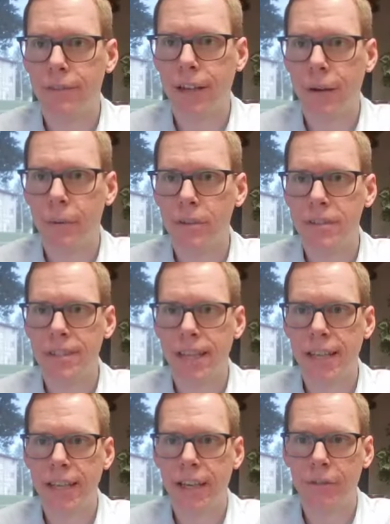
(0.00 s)
I would
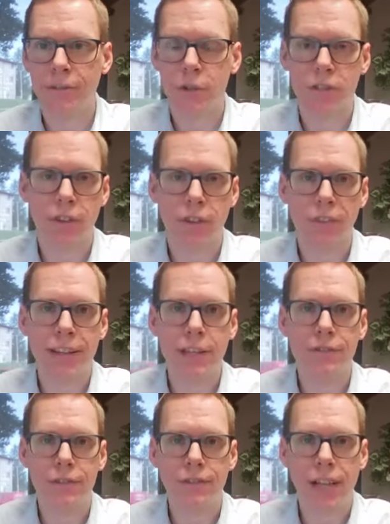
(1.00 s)
say, first of all, thank
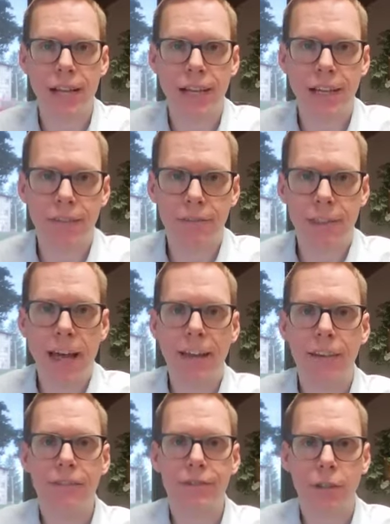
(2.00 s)
you for flagging
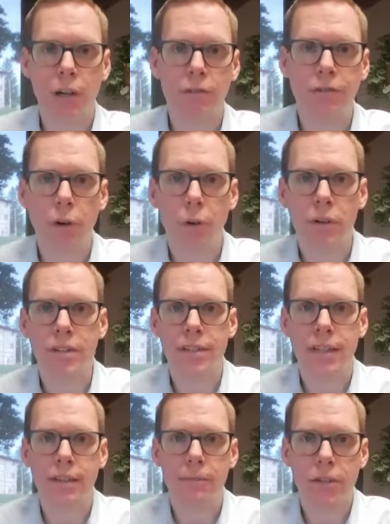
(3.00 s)
that for our folks
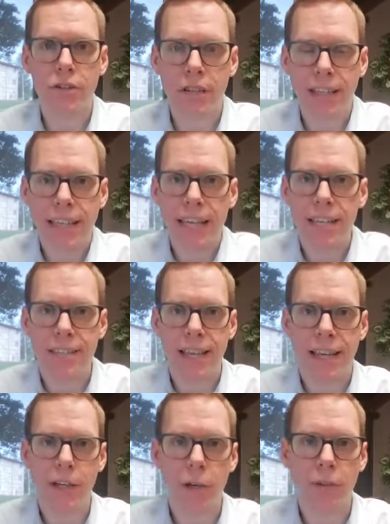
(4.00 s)
and mentioning
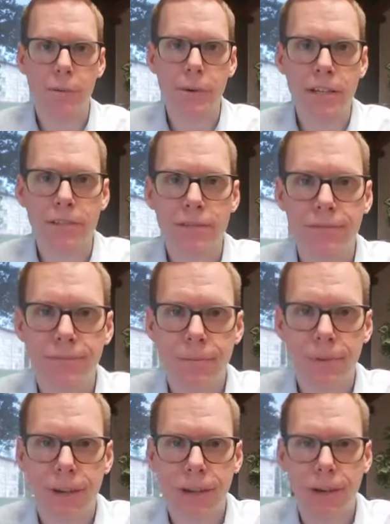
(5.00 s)
ESA. I know everybody's
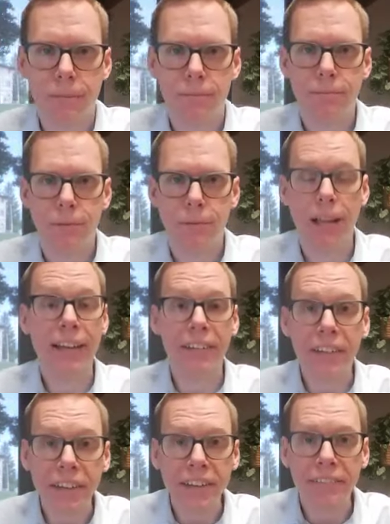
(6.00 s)

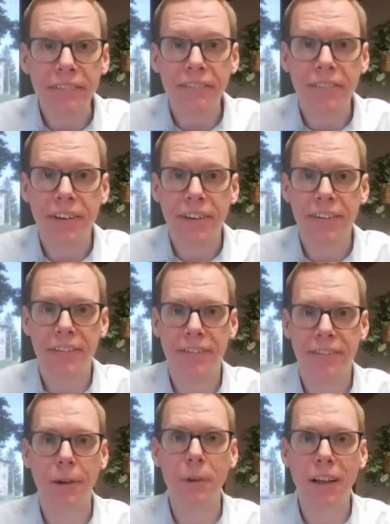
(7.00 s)
likely at
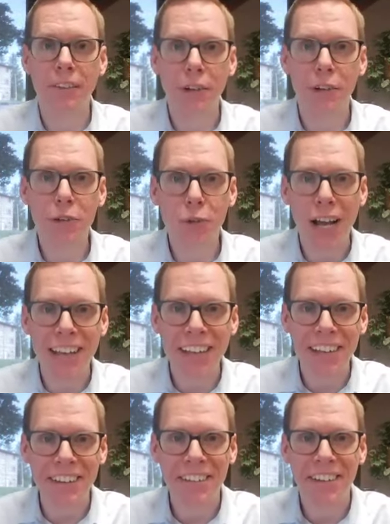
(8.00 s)
some level
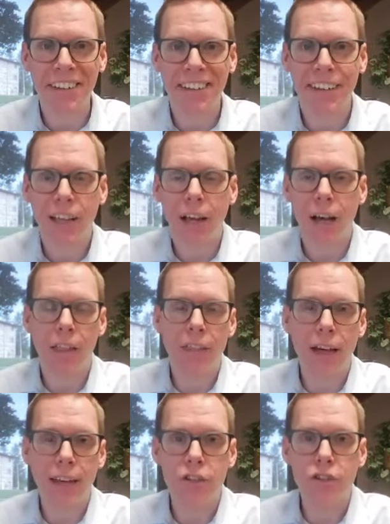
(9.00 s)
tracking
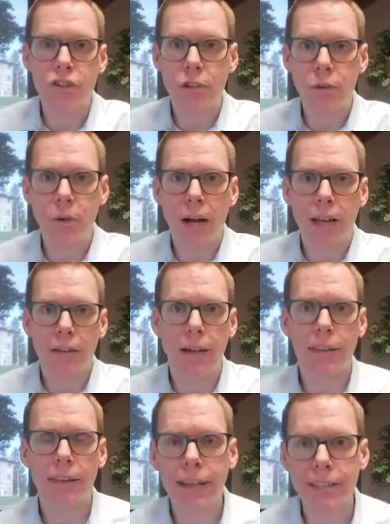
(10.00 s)
that issue.
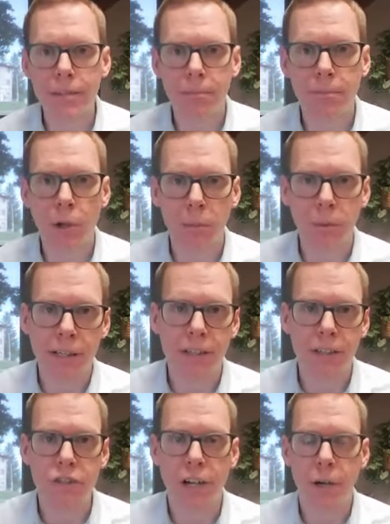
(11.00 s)
I think it's appropriate
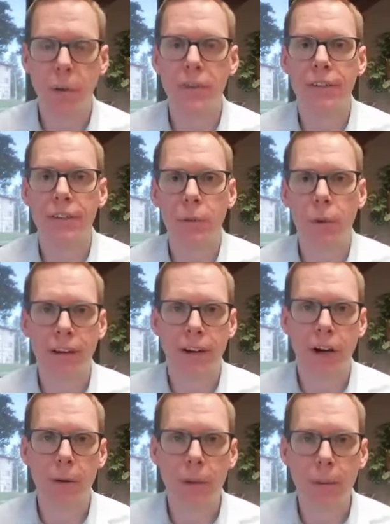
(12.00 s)
to share with everyone in
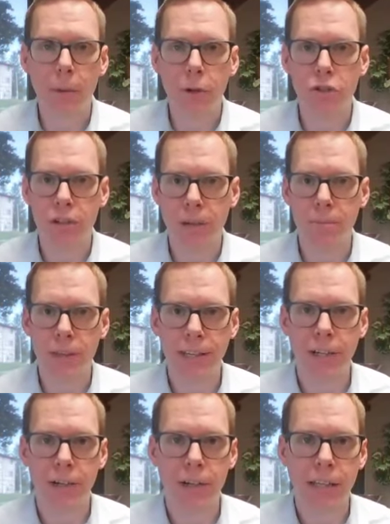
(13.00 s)
our membership that
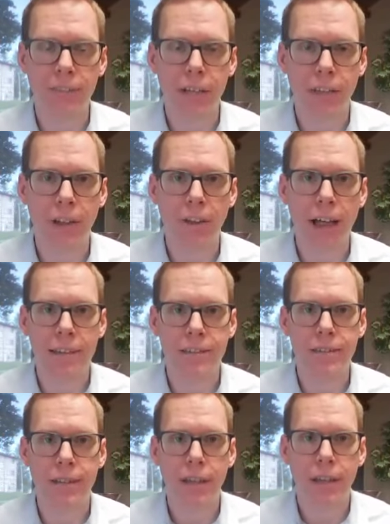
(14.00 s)
here, even in the
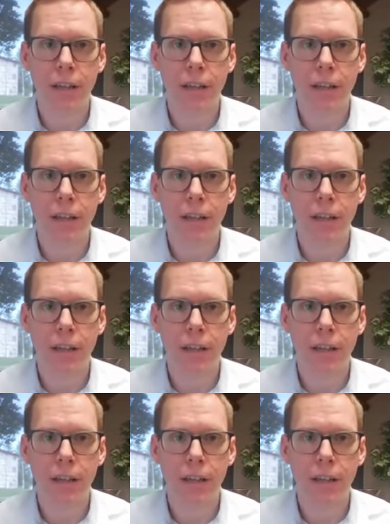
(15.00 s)
last